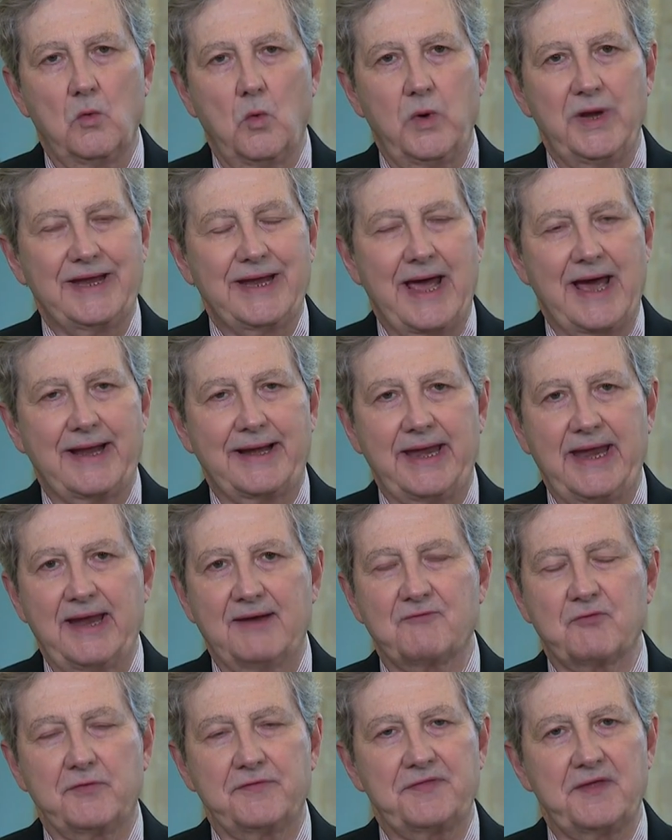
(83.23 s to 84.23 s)
We got
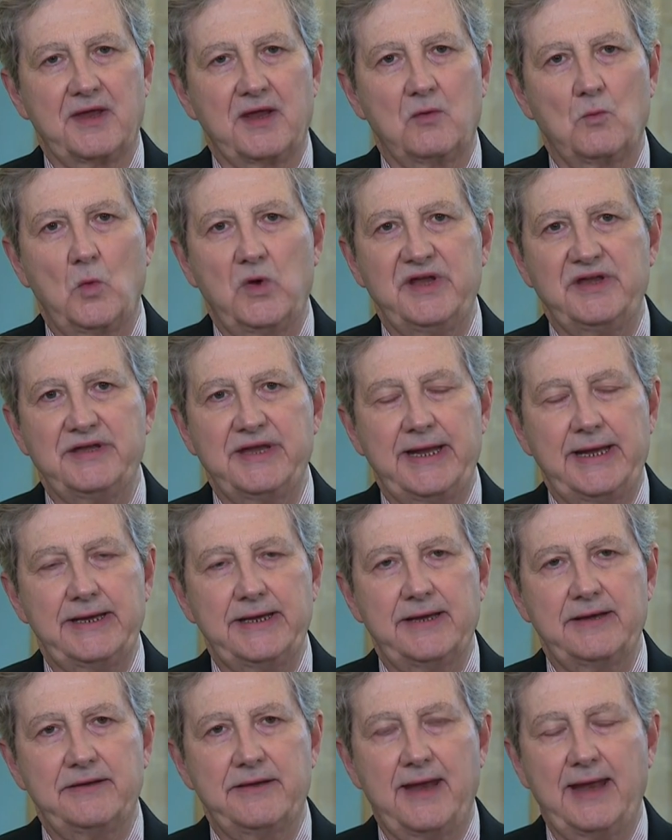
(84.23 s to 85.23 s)
everything we
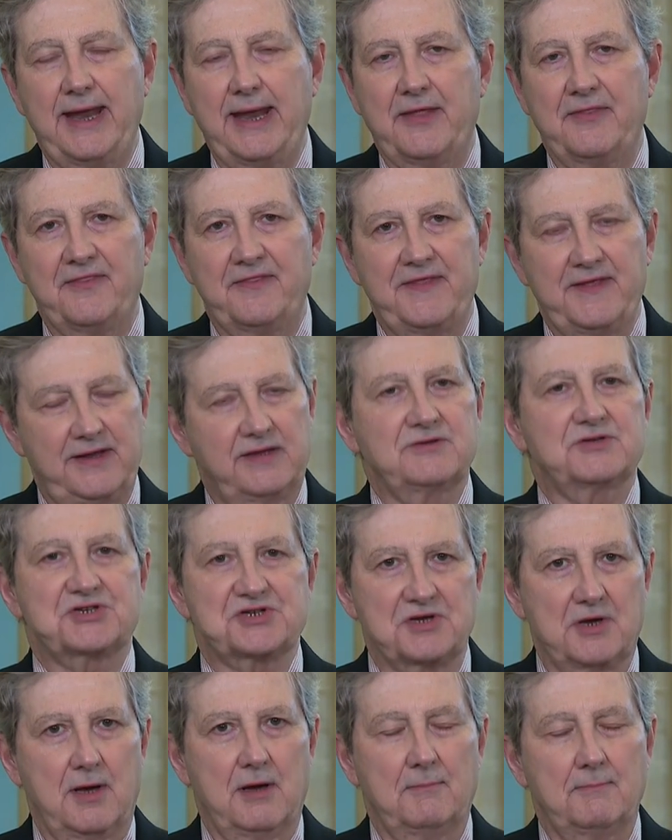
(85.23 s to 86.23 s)
needed and then
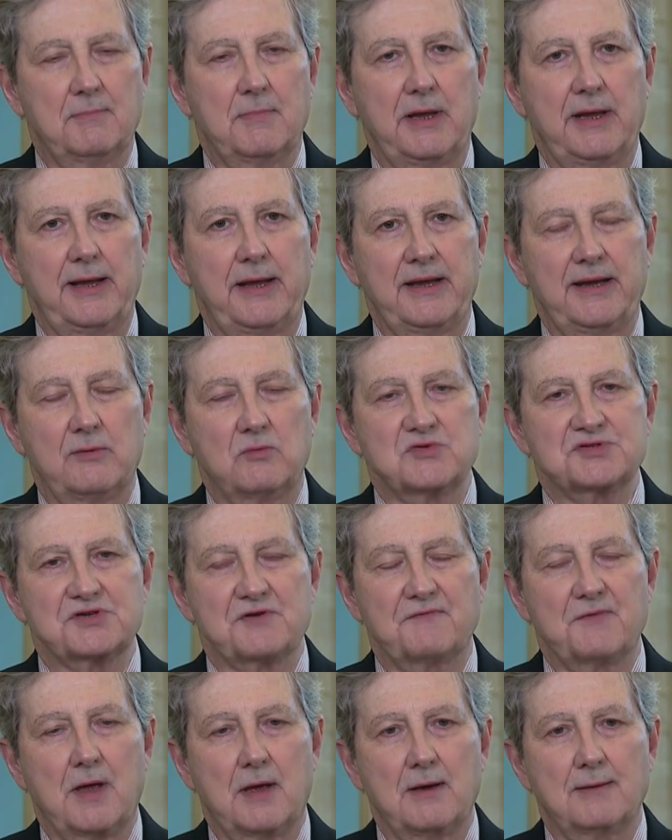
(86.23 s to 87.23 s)
some, and it
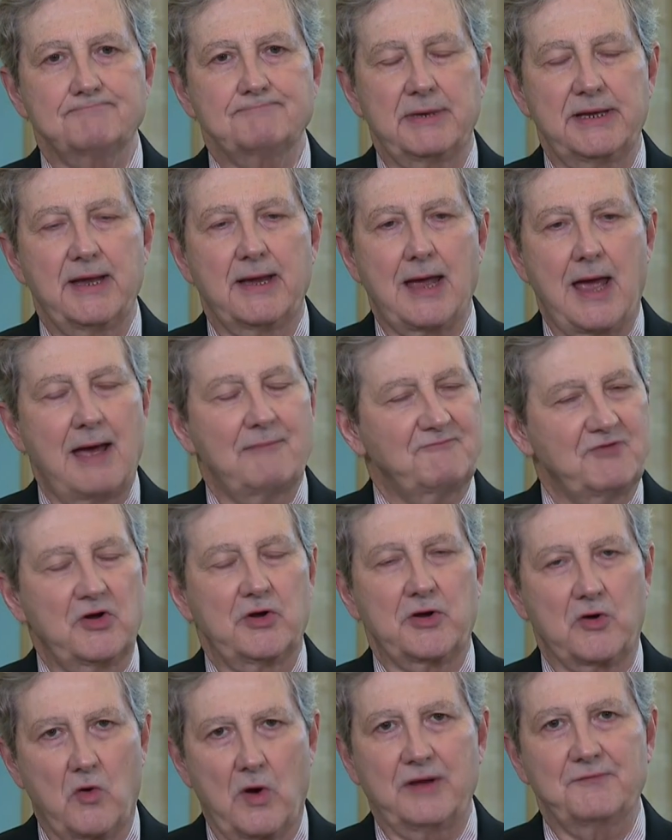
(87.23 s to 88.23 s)
was. I'm
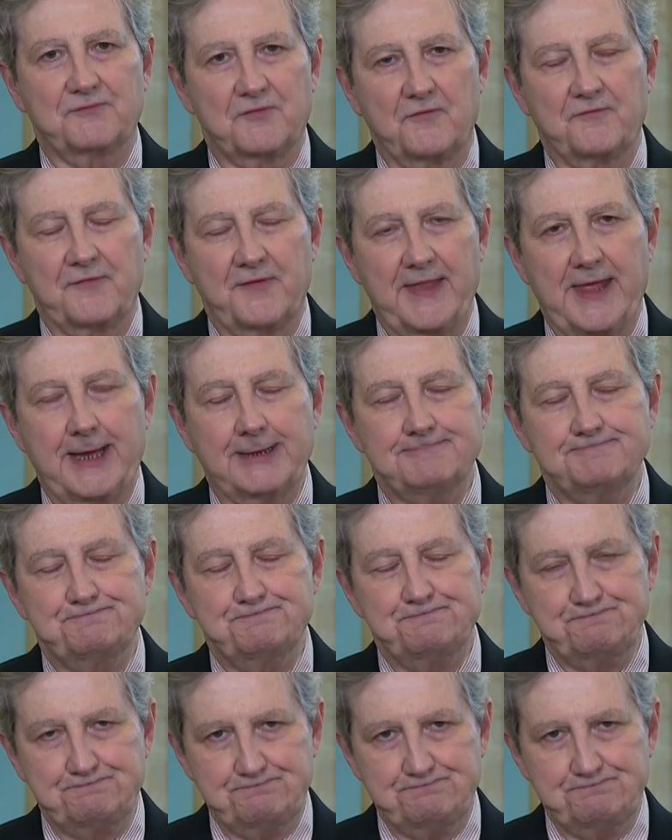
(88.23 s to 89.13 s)
very grateful for that.